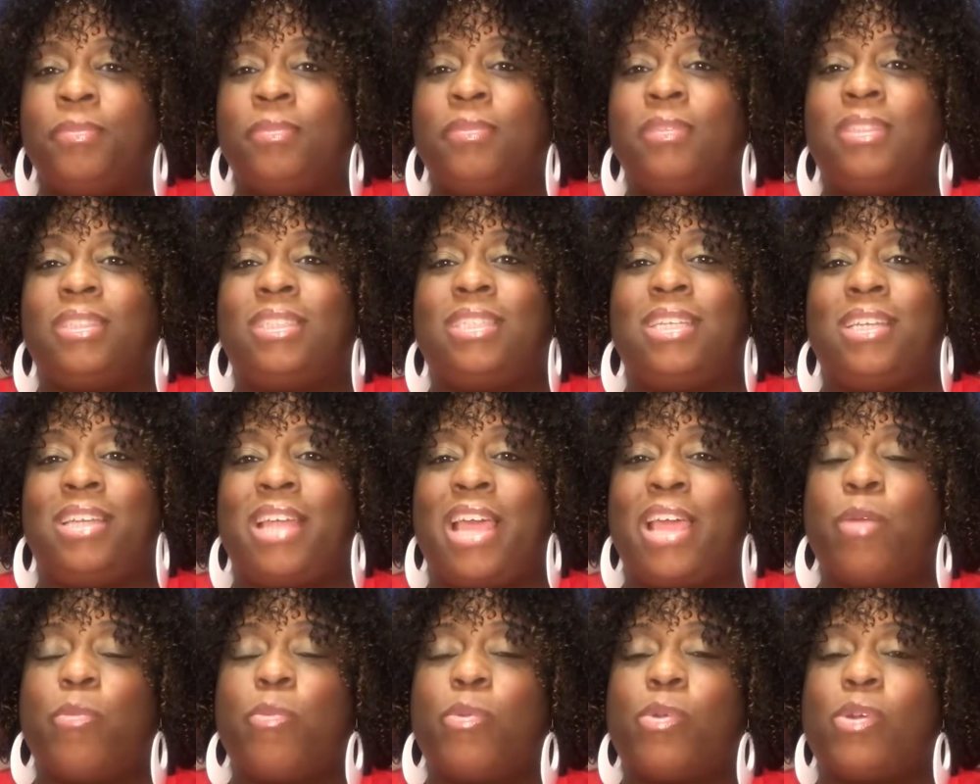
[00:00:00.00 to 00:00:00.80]

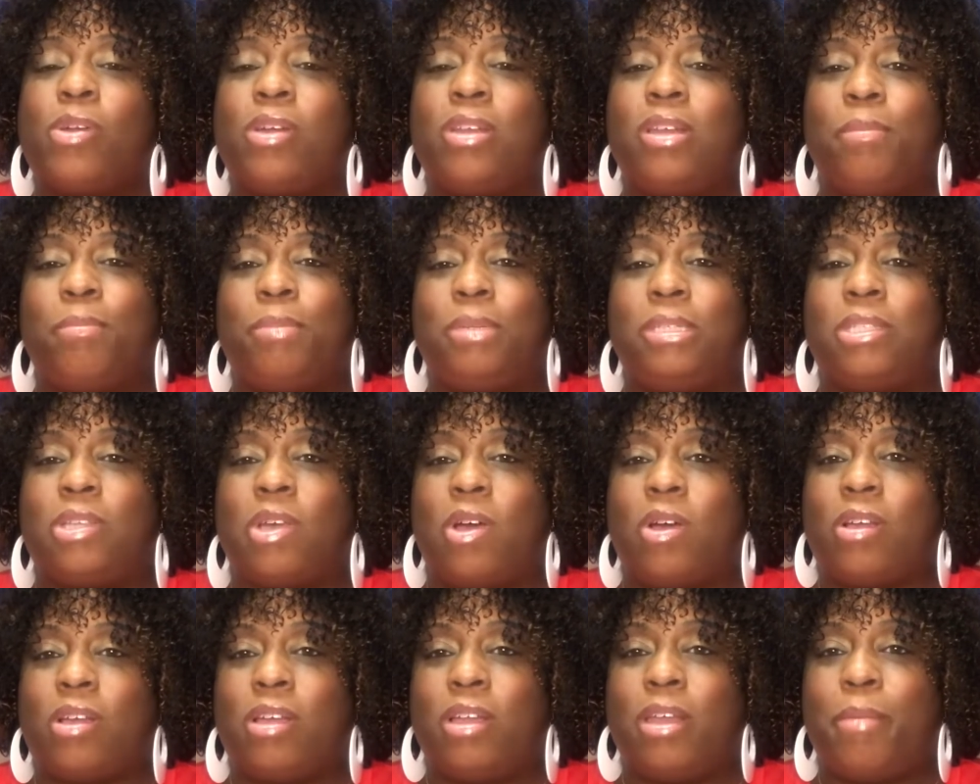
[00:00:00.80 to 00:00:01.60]
Today we're going to be
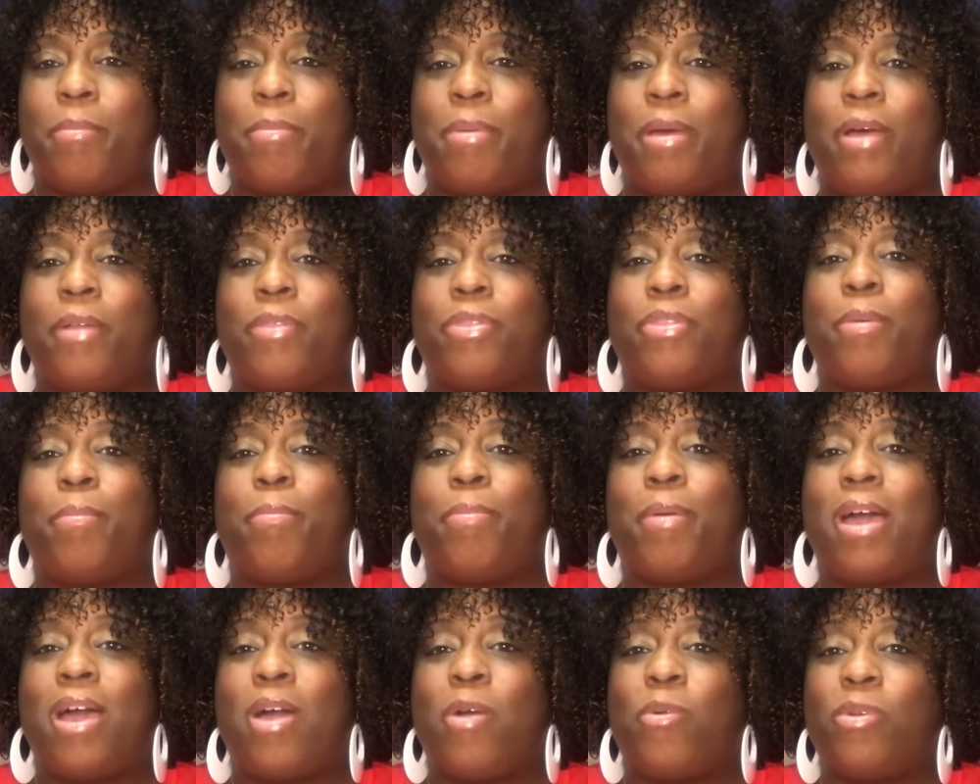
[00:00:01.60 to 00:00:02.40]
talking about the
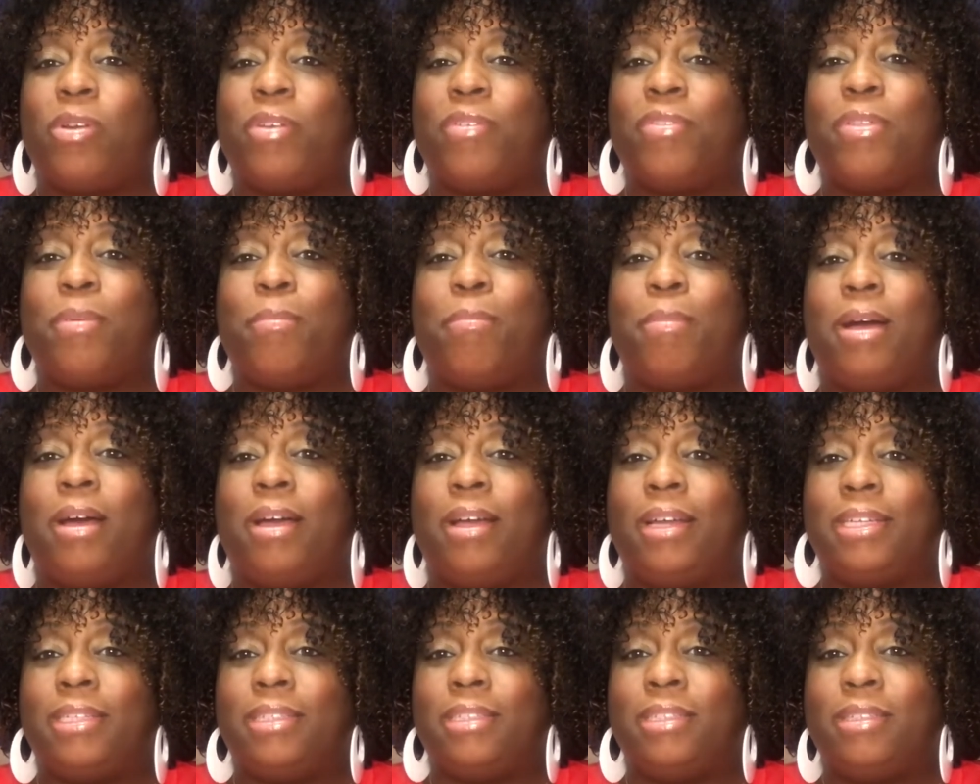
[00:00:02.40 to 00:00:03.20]
power of the
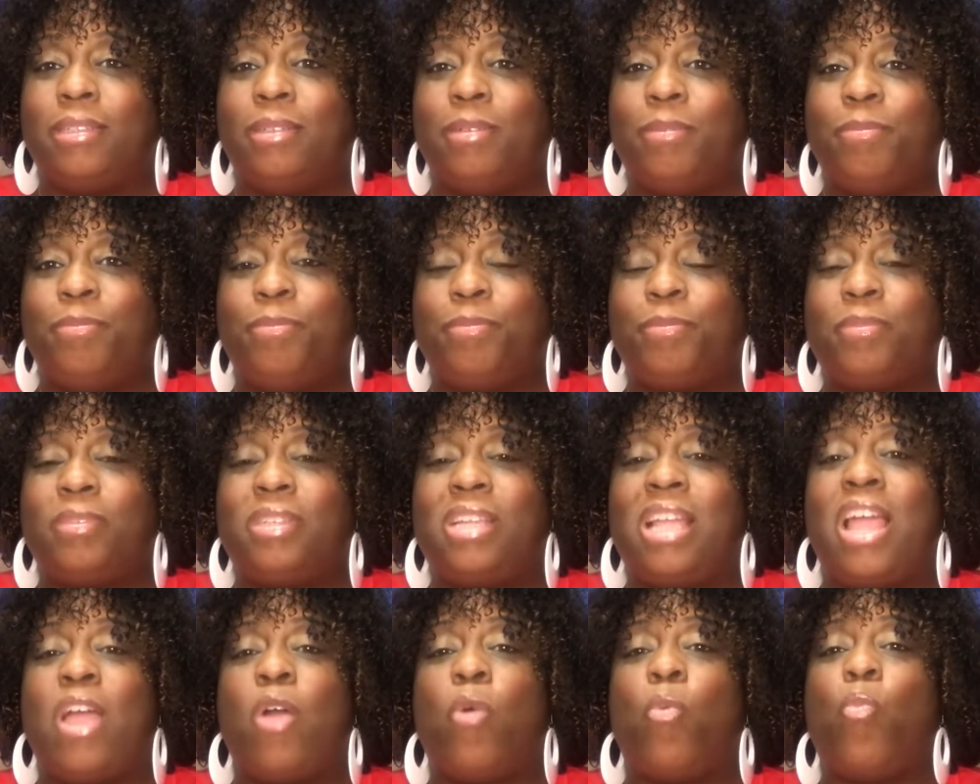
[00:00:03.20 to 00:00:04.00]
mind
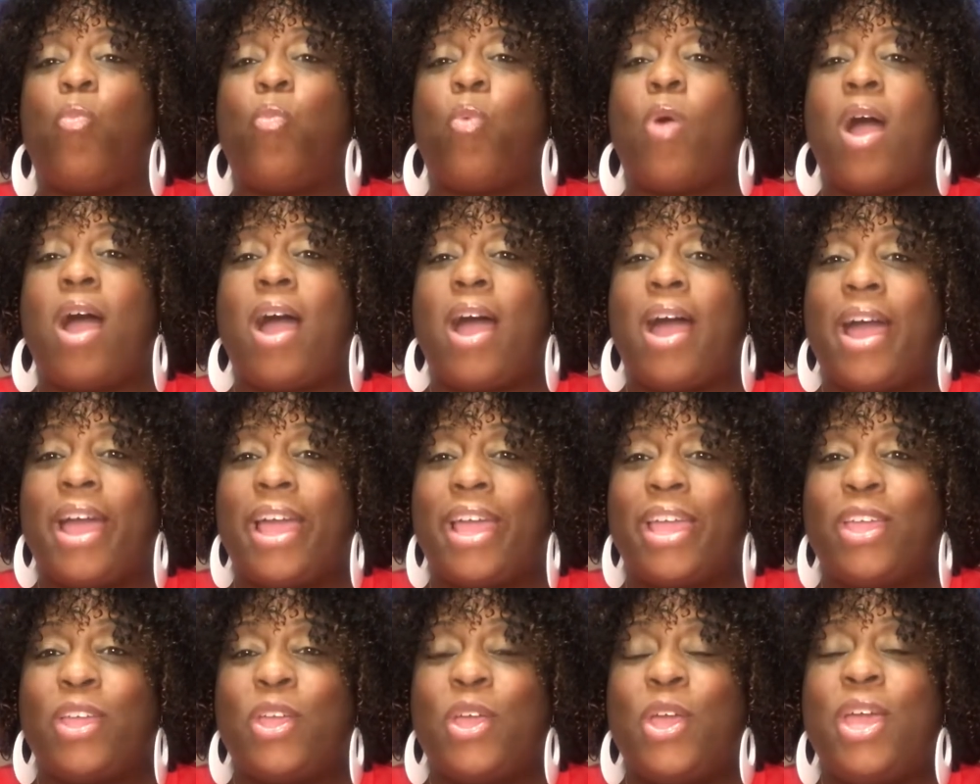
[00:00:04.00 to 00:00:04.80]
and
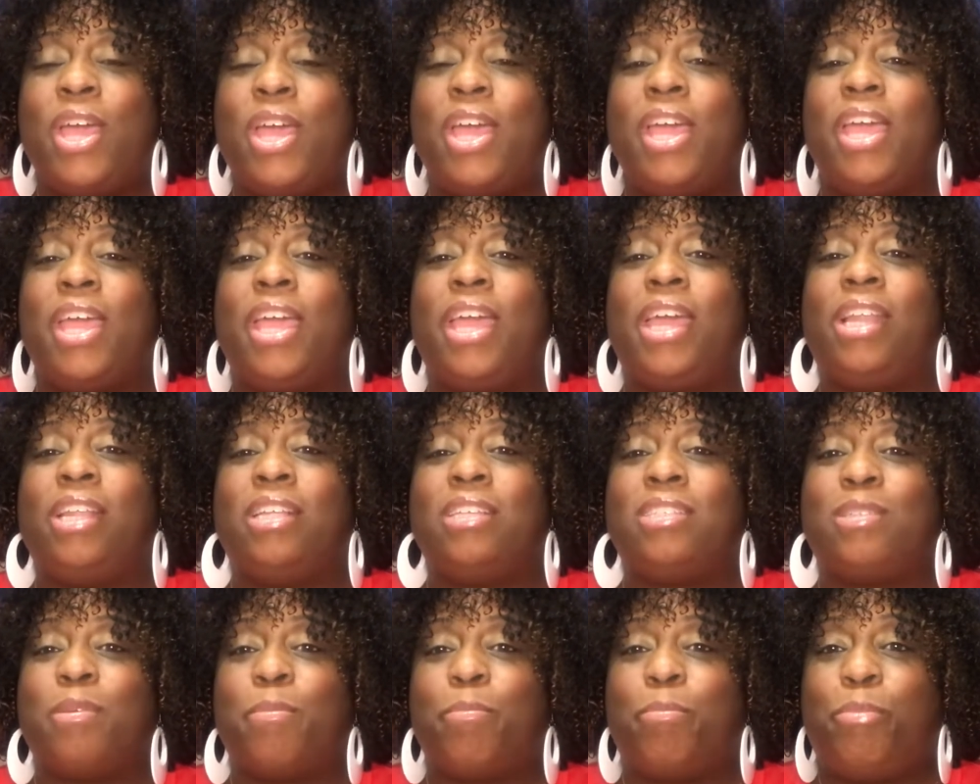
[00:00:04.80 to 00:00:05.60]
why it
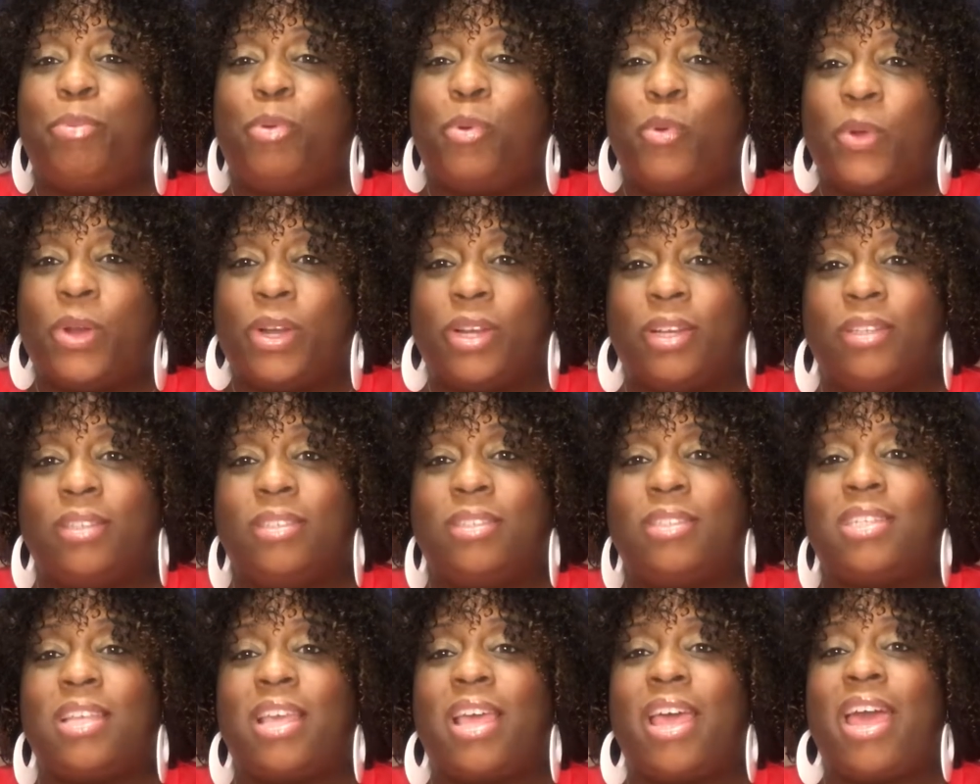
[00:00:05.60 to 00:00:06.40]
is important
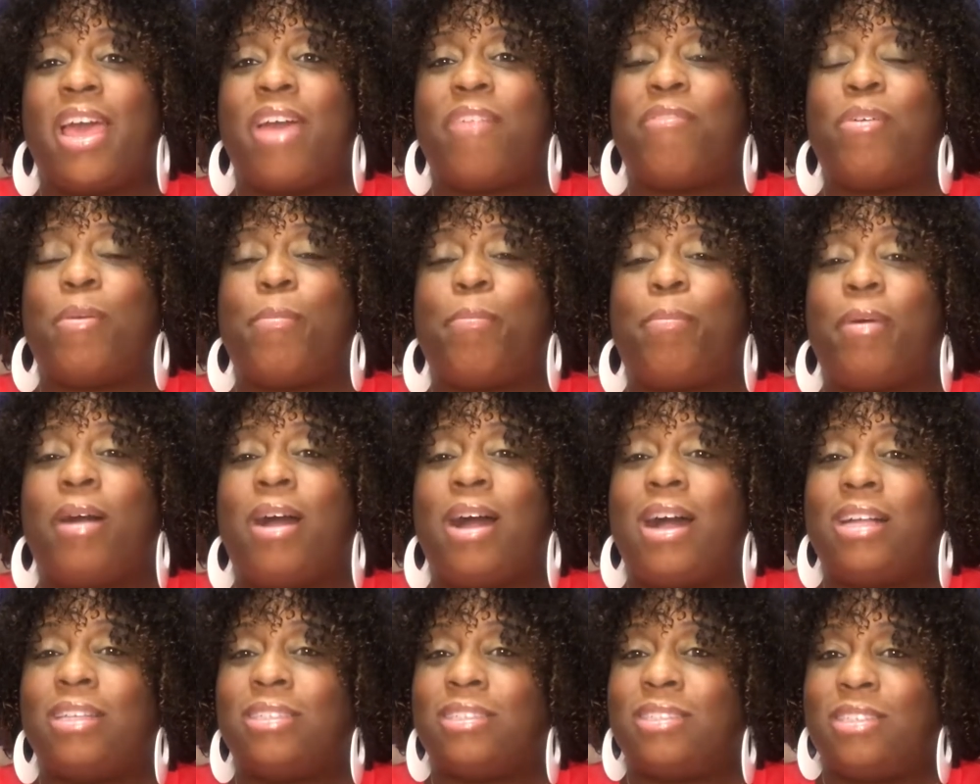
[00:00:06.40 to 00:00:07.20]
to have a
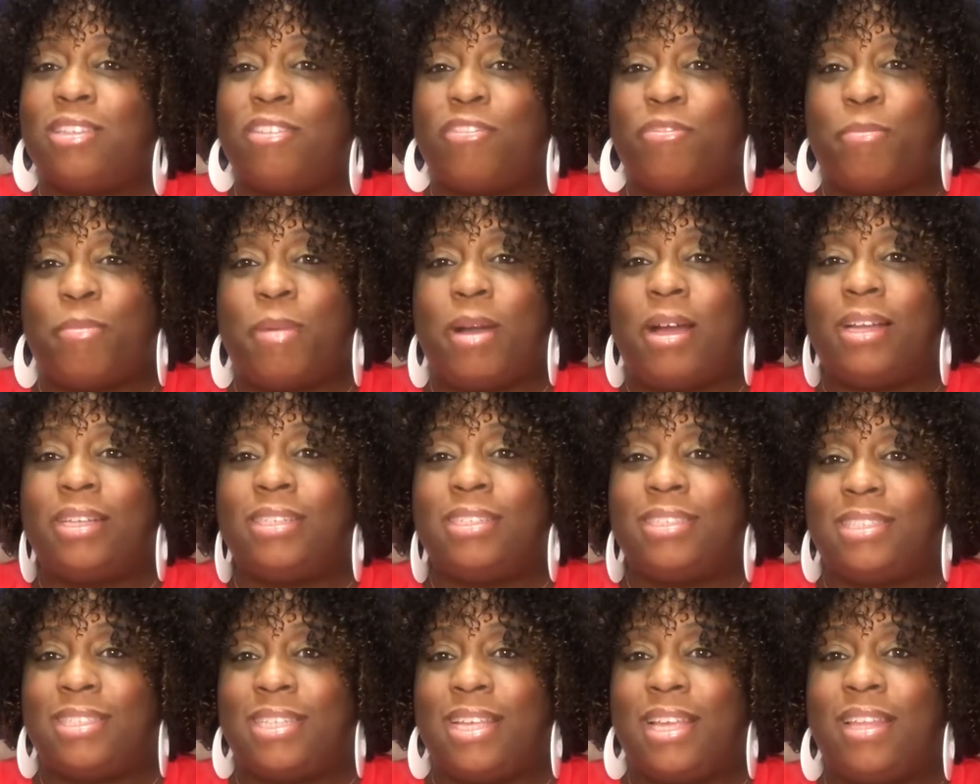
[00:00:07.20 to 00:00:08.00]
positive
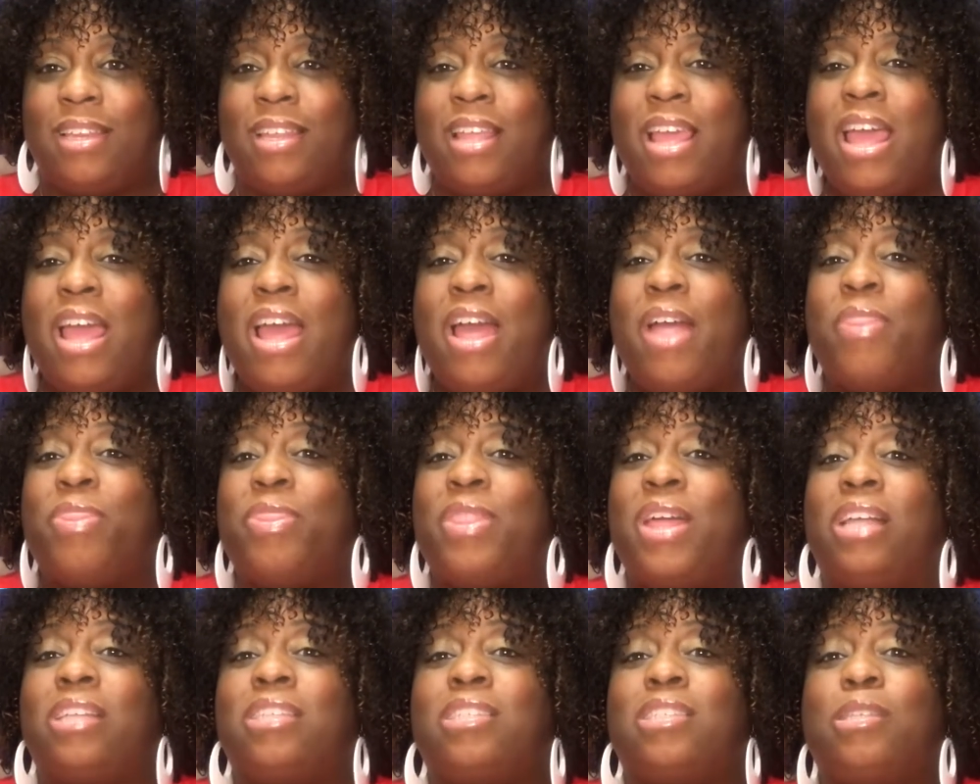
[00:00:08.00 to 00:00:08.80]
mindset
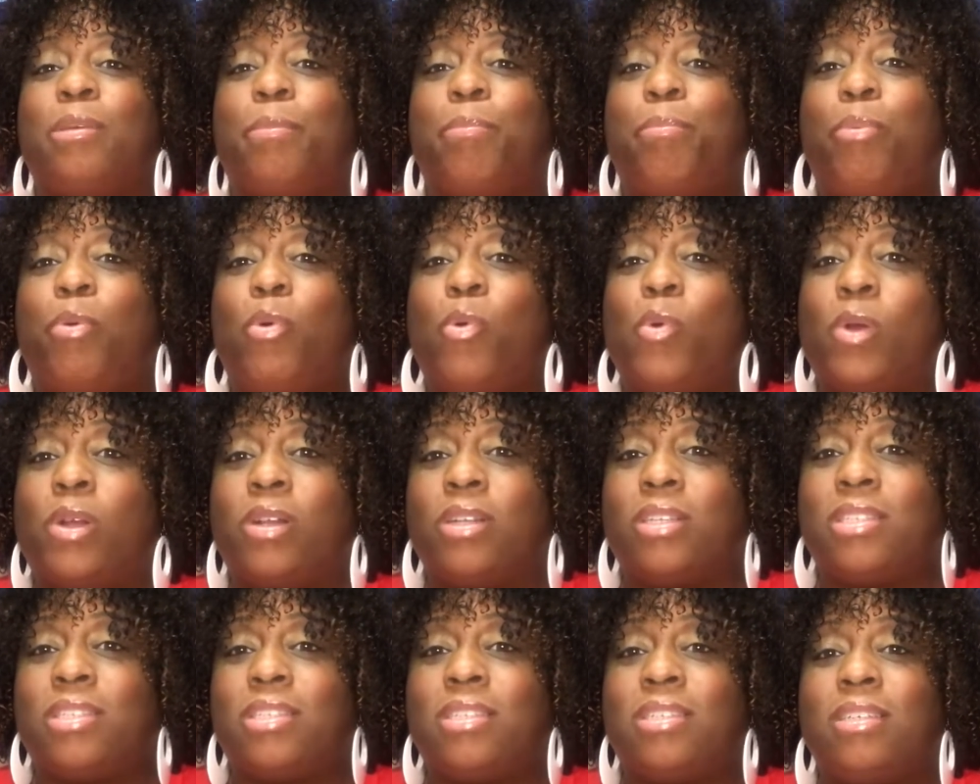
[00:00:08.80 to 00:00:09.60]
that
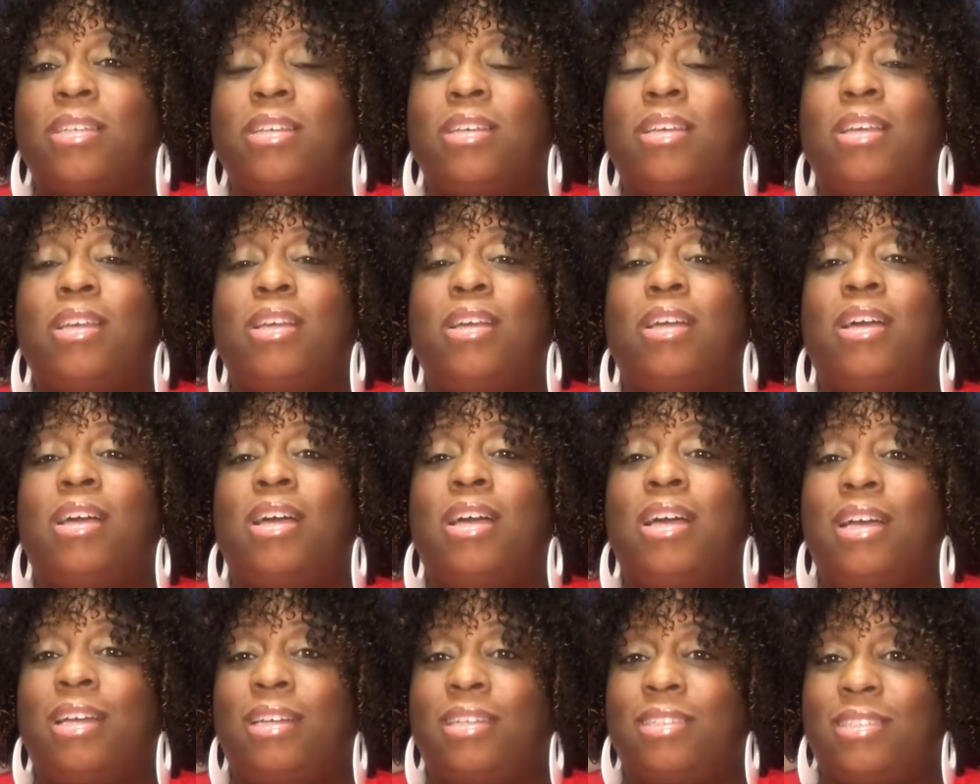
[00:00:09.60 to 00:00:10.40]
supports
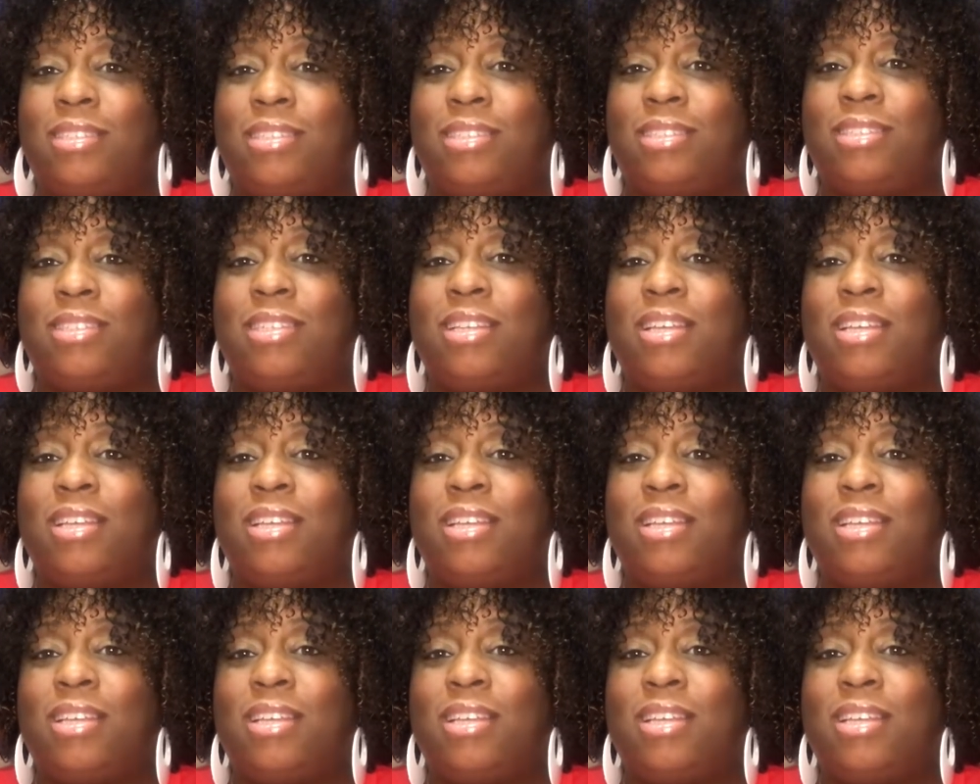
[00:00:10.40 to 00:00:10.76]
us